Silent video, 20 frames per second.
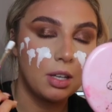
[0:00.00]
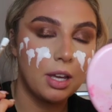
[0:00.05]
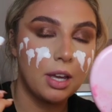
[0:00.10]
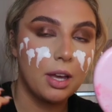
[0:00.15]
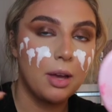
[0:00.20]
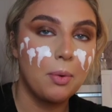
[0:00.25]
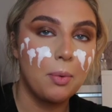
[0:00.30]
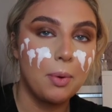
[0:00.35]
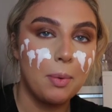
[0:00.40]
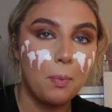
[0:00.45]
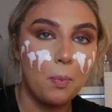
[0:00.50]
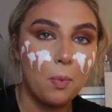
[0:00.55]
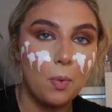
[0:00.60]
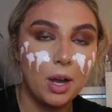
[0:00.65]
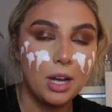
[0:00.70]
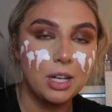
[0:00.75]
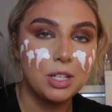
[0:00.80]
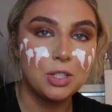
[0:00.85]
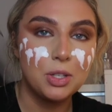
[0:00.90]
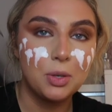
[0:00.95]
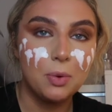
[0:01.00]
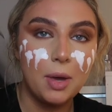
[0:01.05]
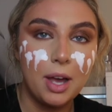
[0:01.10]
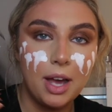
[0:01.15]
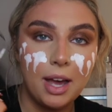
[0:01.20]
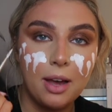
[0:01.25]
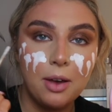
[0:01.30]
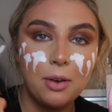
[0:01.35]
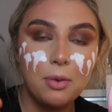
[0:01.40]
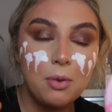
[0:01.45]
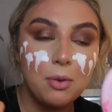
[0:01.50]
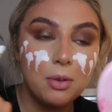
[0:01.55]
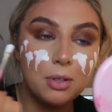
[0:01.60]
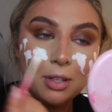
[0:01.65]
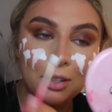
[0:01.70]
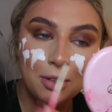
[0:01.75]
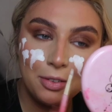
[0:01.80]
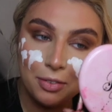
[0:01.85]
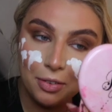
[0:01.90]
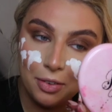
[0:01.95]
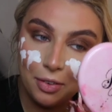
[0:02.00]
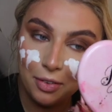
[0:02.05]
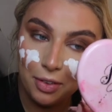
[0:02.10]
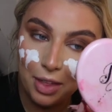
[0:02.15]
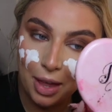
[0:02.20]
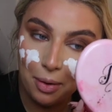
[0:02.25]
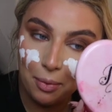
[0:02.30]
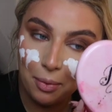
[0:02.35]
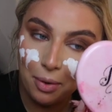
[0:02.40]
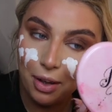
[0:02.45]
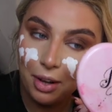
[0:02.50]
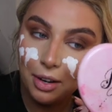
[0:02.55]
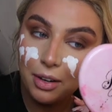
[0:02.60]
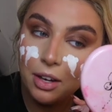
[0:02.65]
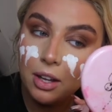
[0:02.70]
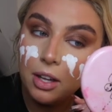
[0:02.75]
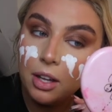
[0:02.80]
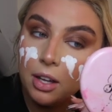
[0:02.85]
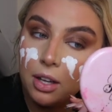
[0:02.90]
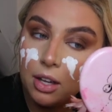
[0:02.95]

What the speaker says: I went way too out for that one.